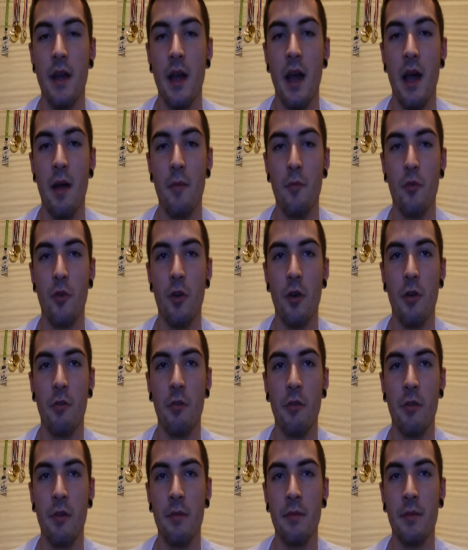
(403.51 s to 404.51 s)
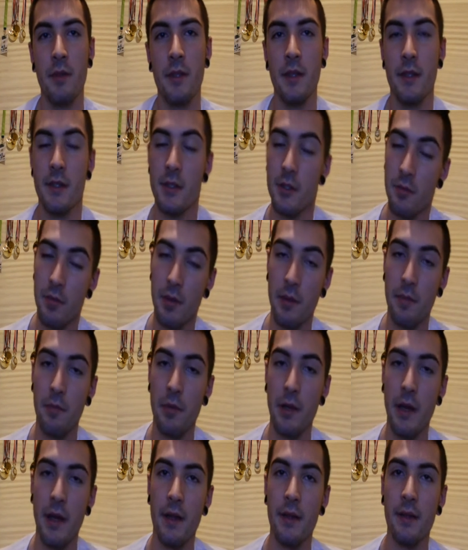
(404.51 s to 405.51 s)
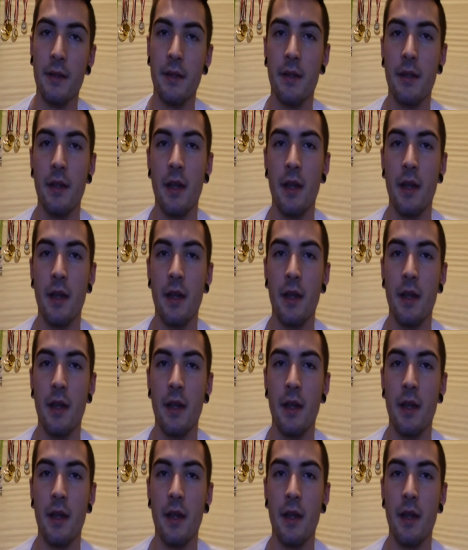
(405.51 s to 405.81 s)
a program needs to be planned